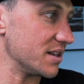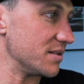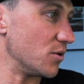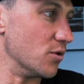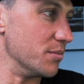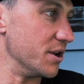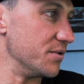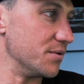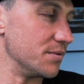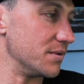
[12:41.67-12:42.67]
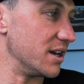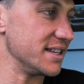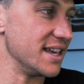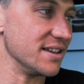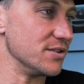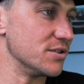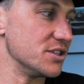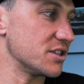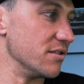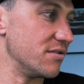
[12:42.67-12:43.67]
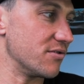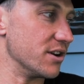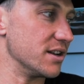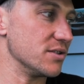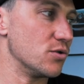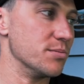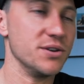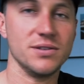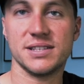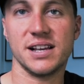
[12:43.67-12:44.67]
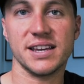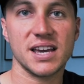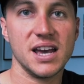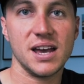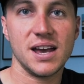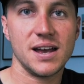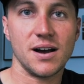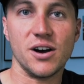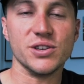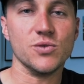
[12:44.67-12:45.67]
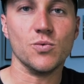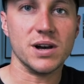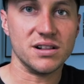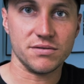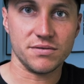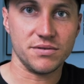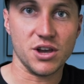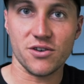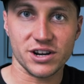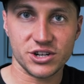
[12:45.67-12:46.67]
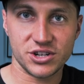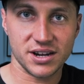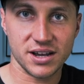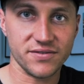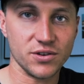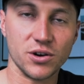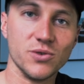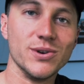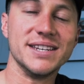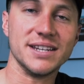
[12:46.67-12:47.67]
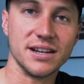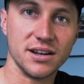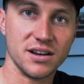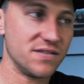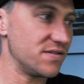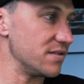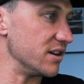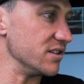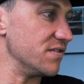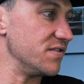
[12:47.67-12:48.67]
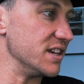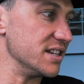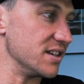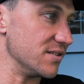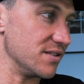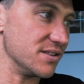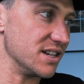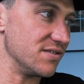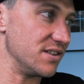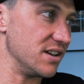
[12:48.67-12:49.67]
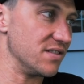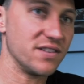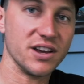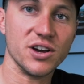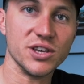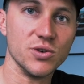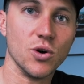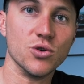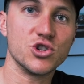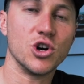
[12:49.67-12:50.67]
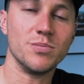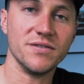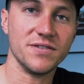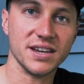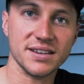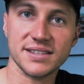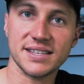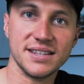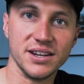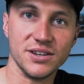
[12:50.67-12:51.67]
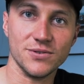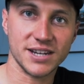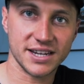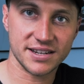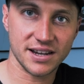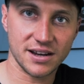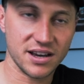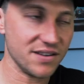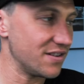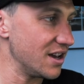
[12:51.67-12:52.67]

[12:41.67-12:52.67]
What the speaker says: Hormonal, like, yeah, you can just go through it. Hormonal is like, are you well nourished? Are you eating enough? Are you feeding yourself enough? Like, are you on top of things in your day-to-day life?